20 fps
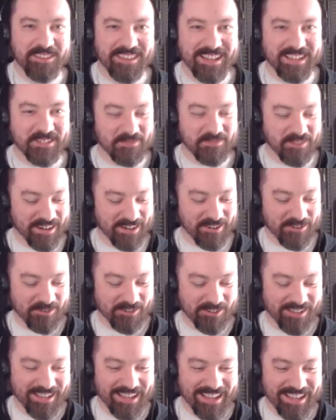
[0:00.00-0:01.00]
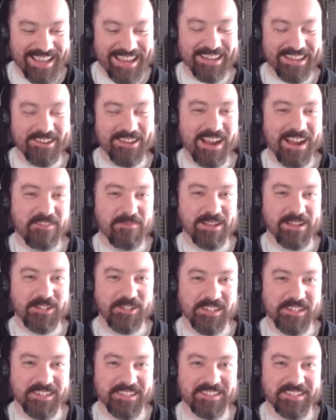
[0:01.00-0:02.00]
That's very cool. And you kind of
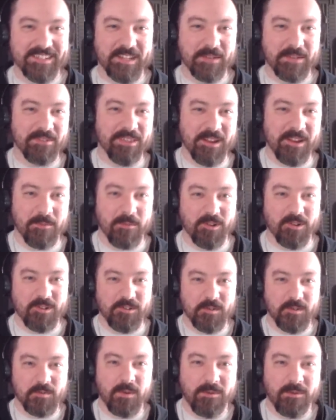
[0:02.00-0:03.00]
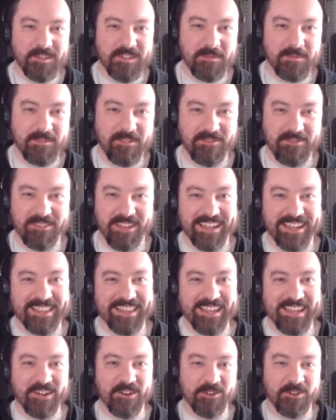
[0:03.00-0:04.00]
mentioned some of the commercials. What were some of like
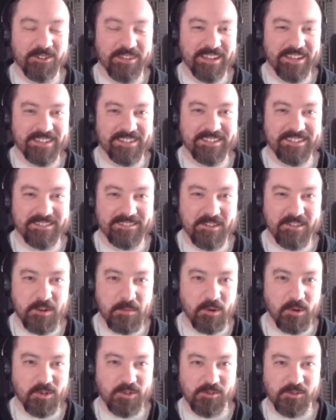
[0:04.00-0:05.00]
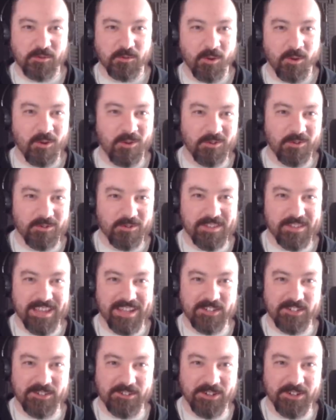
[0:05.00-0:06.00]
the earliest commercial roles
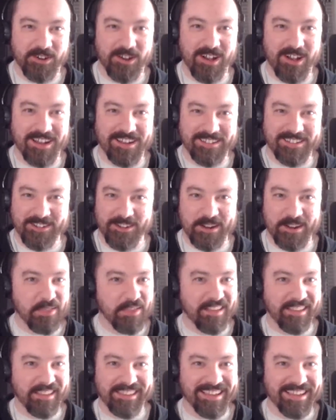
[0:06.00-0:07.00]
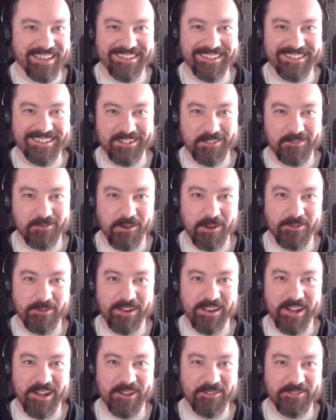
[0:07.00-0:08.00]
that you took on? Is there anything that we would
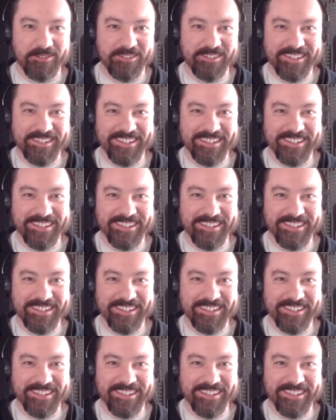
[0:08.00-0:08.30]
know?